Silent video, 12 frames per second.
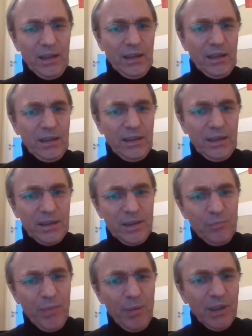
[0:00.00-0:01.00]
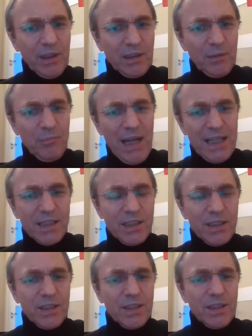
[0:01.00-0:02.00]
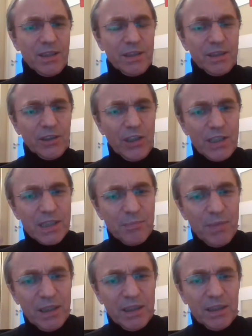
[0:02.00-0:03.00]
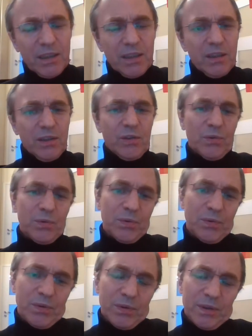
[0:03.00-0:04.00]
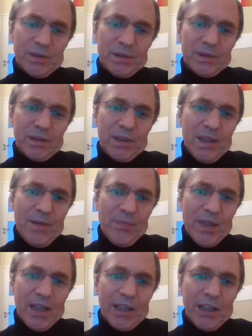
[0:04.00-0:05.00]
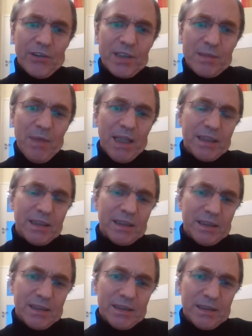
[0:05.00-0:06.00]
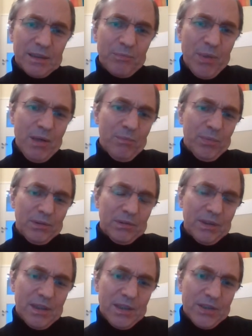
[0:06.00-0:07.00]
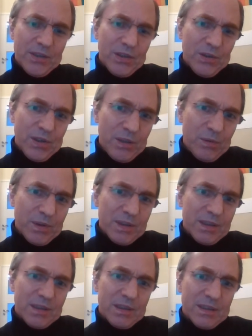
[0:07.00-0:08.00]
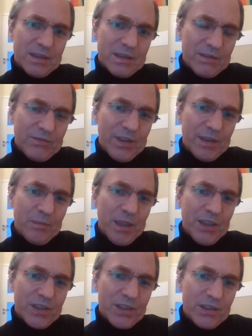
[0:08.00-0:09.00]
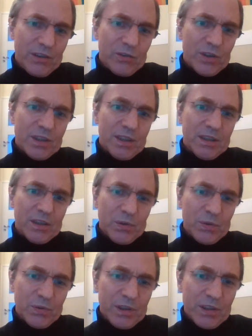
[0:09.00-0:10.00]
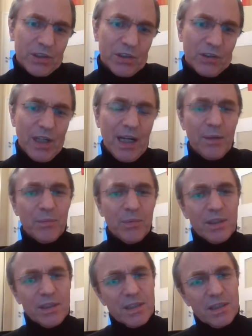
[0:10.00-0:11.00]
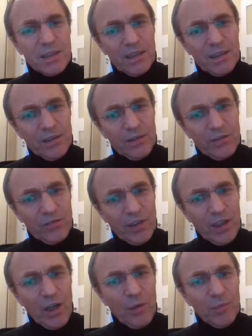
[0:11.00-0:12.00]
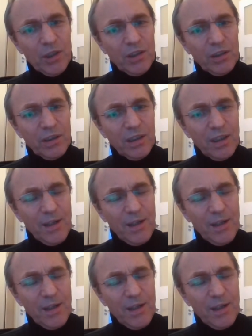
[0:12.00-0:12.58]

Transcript: the biblical message is transmitted through charismatic people. So he was very much interested to describe this phenomenon